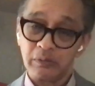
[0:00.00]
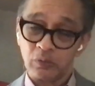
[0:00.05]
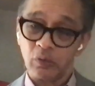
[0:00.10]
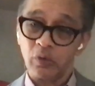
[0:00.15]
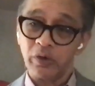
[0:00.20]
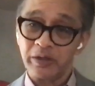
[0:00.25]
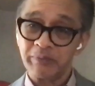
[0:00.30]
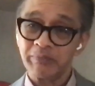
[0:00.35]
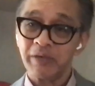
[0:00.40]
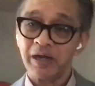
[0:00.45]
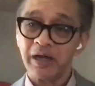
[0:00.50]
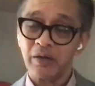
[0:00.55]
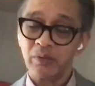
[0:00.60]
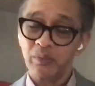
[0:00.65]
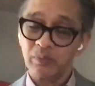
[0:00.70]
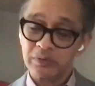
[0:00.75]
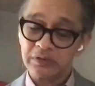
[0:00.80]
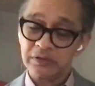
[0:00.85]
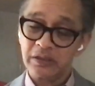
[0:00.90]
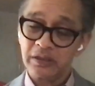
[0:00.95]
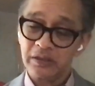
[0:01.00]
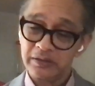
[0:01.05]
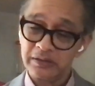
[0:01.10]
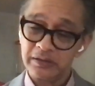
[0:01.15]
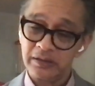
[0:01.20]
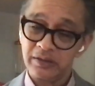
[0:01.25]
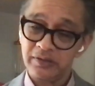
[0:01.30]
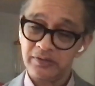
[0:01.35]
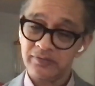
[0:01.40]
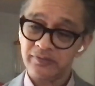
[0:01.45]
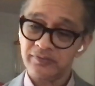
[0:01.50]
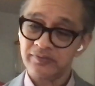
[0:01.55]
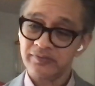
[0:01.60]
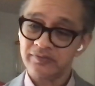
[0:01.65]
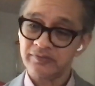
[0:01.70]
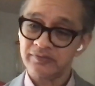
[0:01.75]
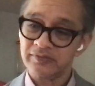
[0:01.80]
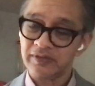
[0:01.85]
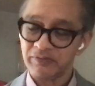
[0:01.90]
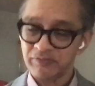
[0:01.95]
going by the
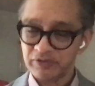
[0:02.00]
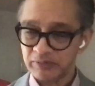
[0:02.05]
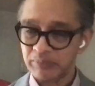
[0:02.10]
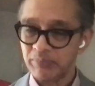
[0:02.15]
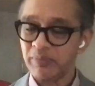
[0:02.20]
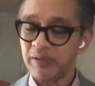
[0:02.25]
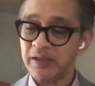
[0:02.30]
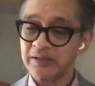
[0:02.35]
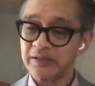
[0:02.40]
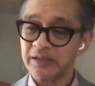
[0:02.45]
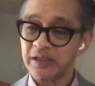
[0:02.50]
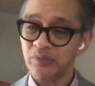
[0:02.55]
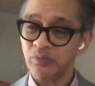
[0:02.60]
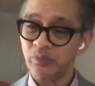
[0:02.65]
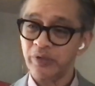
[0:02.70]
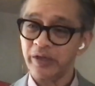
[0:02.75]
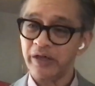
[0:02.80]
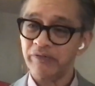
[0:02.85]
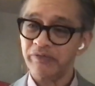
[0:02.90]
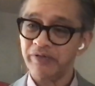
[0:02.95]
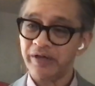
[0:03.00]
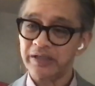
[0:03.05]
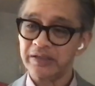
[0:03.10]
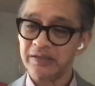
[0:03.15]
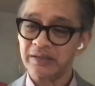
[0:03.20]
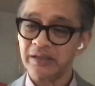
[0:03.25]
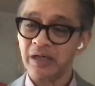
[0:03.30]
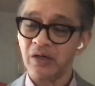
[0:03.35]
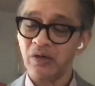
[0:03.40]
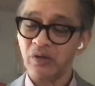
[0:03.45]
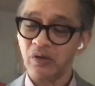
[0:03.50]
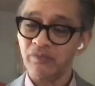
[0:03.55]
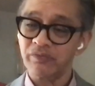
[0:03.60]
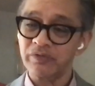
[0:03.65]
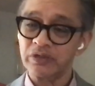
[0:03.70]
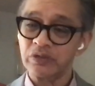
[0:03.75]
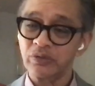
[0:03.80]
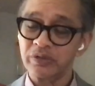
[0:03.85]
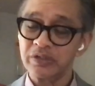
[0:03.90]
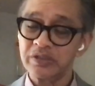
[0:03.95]
seventh month that we have had now of
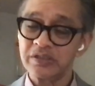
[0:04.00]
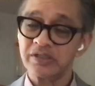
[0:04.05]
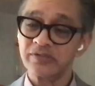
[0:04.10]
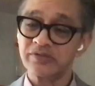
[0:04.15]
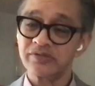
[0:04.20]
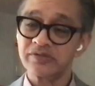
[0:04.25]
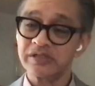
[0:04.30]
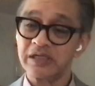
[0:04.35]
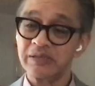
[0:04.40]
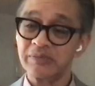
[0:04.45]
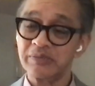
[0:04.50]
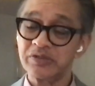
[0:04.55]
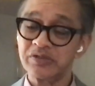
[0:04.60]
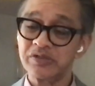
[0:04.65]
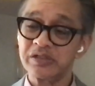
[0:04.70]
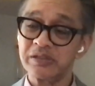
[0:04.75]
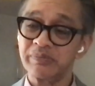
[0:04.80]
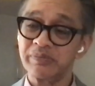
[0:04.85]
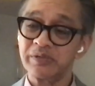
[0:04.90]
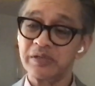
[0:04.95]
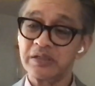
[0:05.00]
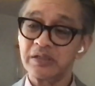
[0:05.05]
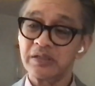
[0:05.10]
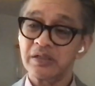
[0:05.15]
Indonesia's chairmanship,